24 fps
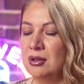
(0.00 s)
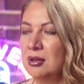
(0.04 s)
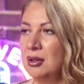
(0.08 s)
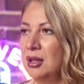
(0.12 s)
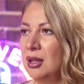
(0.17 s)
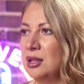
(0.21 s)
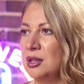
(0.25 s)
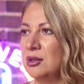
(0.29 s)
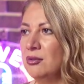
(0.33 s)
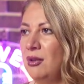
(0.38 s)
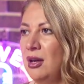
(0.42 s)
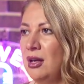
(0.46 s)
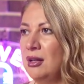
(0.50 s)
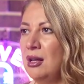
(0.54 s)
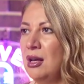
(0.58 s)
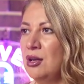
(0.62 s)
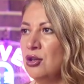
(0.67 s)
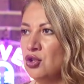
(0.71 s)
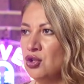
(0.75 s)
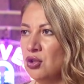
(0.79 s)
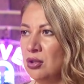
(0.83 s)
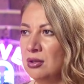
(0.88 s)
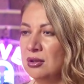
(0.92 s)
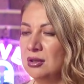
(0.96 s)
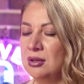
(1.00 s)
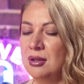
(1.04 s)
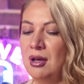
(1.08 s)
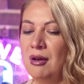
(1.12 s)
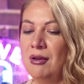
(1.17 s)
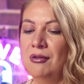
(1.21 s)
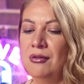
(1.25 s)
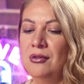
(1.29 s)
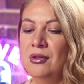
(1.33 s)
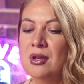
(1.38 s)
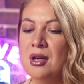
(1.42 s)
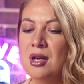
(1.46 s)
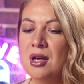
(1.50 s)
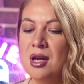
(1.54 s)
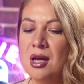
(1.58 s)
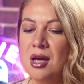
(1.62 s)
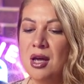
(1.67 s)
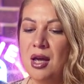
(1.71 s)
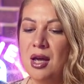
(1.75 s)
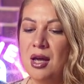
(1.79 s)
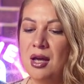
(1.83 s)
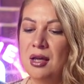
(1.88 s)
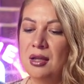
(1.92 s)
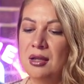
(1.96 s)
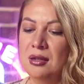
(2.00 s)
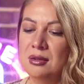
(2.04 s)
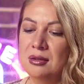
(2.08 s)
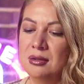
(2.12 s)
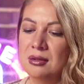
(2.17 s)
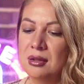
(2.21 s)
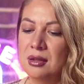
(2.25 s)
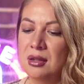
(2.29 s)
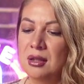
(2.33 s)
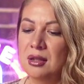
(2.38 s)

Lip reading: his financial stuff, and